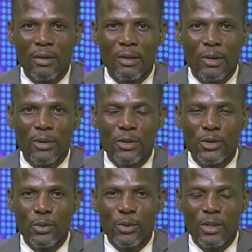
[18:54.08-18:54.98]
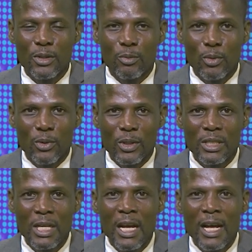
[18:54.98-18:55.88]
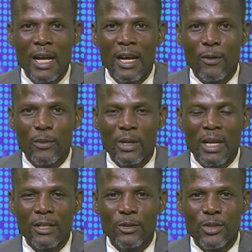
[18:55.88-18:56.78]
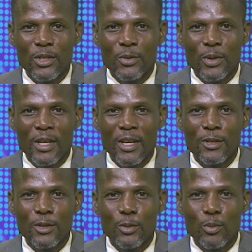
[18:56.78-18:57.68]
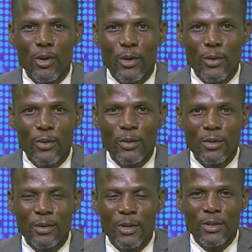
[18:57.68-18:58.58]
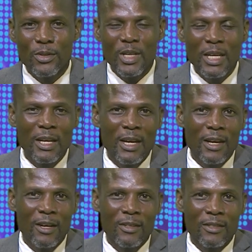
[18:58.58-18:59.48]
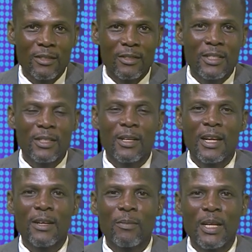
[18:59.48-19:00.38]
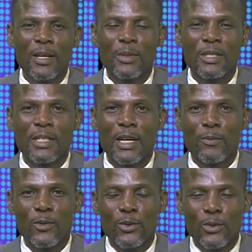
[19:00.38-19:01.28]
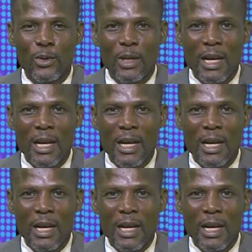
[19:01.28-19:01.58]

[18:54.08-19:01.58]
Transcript: on the show this morning. I would like to see you again tomorrow, Thursday. Until then, my name is Nyamgul